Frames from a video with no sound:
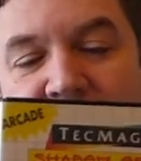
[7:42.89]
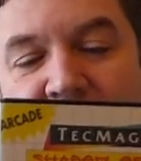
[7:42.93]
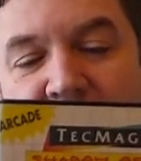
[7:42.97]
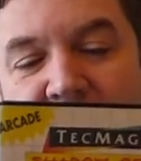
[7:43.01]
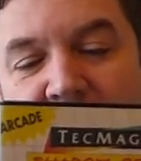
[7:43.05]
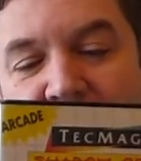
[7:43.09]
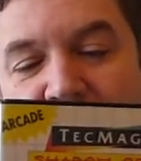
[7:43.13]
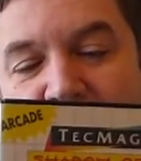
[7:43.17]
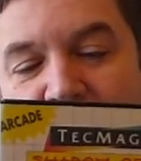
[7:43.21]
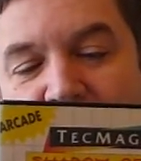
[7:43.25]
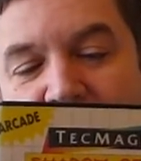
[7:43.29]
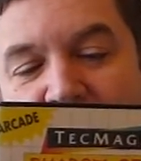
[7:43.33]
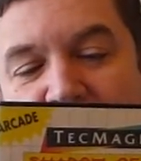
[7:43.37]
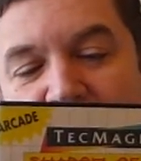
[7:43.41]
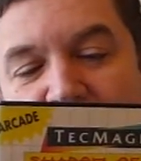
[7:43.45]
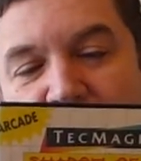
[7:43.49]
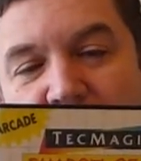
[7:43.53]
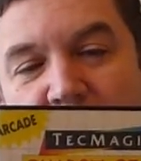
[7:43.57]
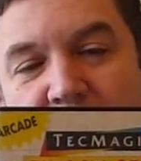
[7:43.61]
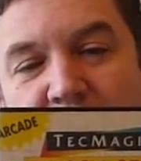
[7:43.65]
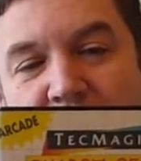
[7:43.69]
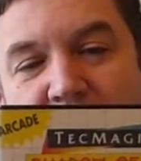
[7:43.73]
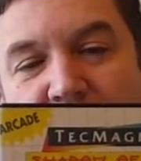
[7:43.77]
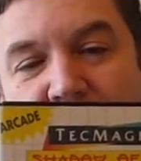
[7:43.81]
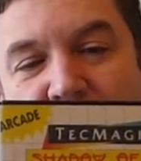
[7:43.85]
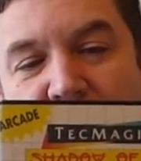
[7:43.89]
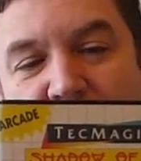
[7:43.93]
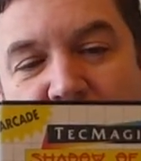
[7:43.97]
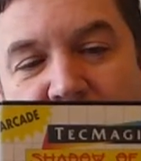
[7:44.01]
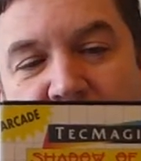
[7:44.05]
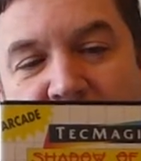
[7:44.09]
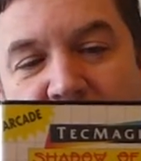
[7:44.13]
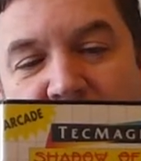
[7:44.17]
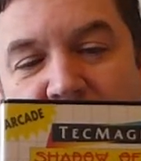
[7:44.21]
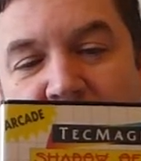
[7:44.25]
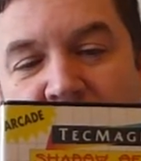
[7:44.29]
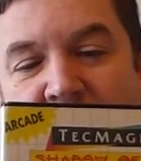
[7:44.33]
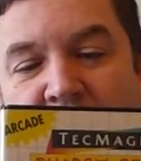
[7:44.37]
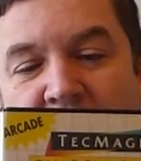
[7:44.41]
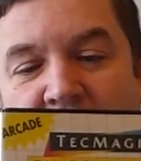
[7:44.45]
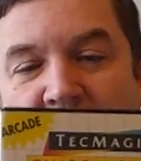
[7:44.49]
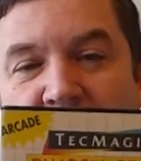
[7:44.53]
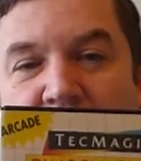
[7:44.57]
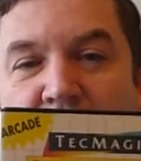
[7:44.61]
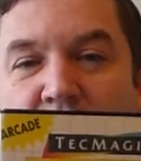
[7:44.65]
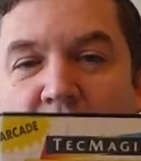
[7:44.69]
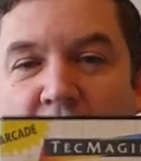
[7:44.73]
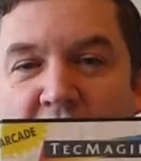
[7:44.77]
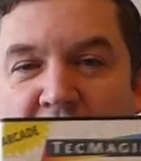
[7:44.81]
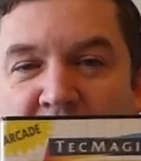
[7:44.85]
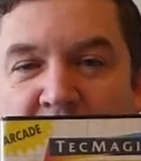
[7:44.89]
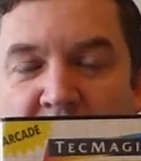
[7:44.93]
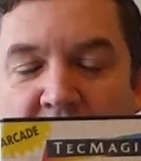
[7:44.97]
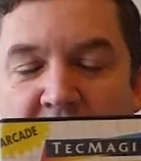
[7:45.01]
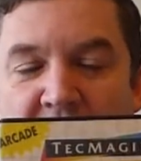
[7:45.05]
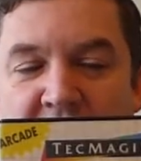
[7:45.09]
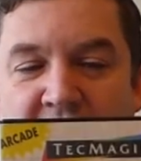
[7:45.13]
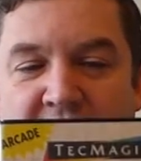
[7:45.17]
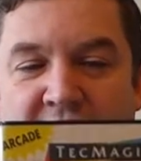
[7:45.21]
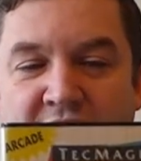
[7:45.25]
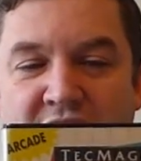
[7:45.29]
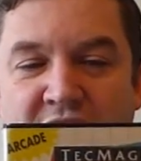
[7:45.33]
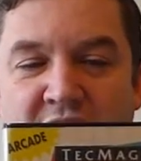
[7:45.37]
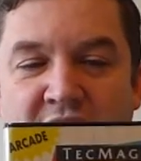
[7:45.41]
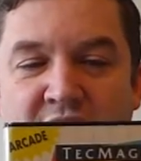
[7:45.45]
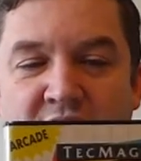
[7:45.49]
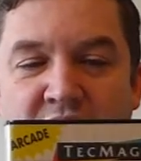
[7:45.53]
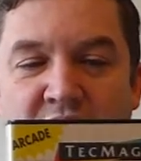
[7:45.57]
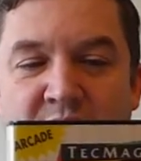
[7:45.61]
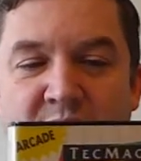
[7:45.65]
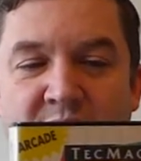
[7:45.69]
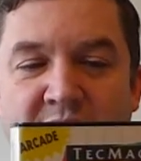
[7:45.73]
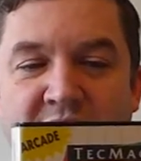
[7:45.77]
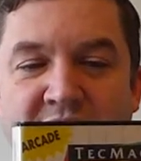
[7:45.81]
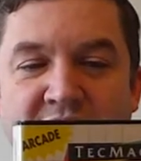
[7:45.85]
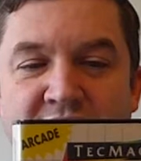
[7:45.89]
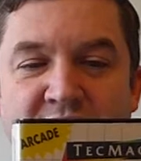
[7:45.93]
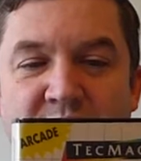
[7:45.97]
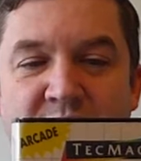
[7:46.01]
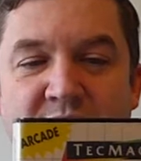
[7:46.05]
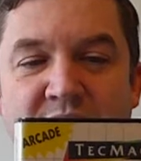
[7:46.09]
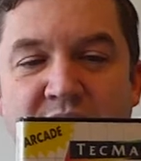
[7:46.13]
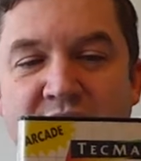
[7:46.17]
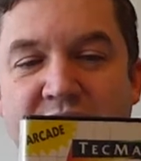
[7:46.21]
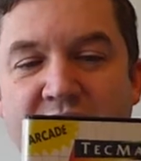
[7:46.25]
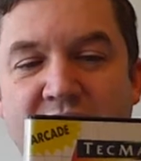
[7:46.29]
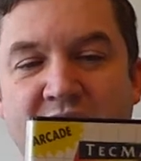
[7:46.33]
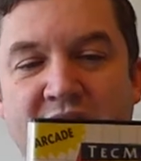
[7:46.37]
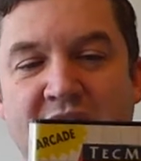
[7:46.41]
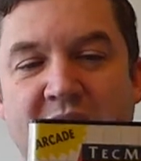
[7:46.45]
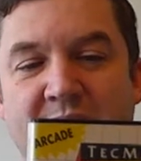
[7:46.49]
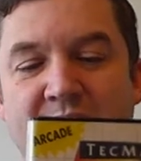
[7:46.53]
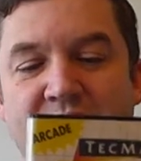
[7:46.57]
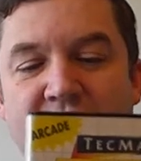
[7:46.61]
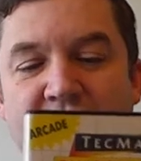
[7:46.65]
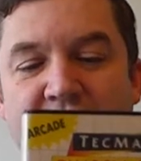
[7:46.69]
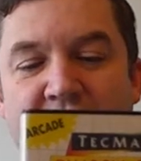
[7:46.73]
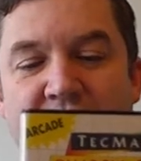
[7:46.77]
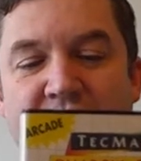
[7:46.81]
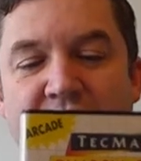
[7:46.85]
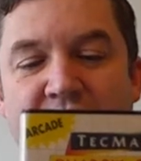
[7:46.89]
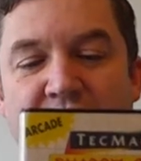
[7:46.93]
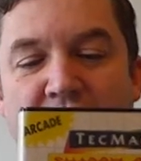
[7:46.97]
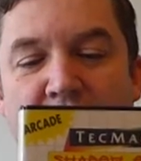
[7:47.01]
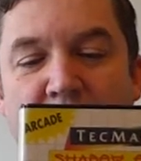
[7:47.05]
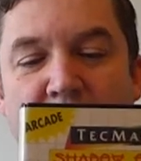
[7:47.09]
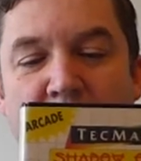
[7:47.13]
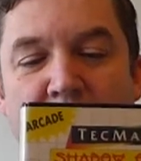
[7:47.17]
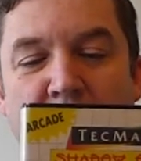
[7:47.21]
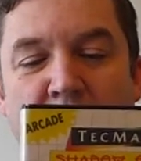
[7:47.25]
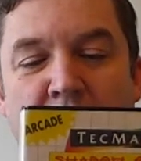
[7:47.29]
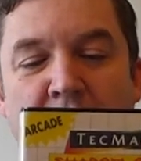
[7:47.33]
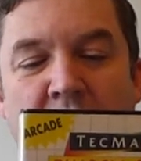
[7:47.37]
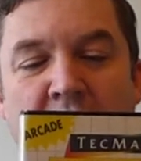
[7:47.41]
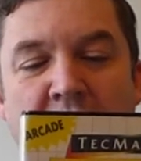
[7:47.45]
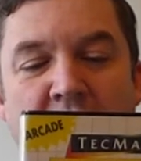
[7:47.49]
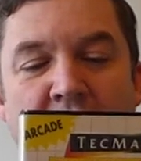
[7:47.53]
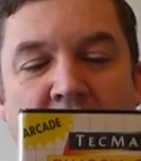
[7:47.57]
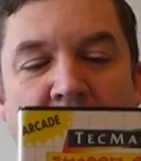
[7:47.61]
If you ever played a Commodore Amiga, you'll have played Shadow of the Beast. The music is absolutely phenomenal.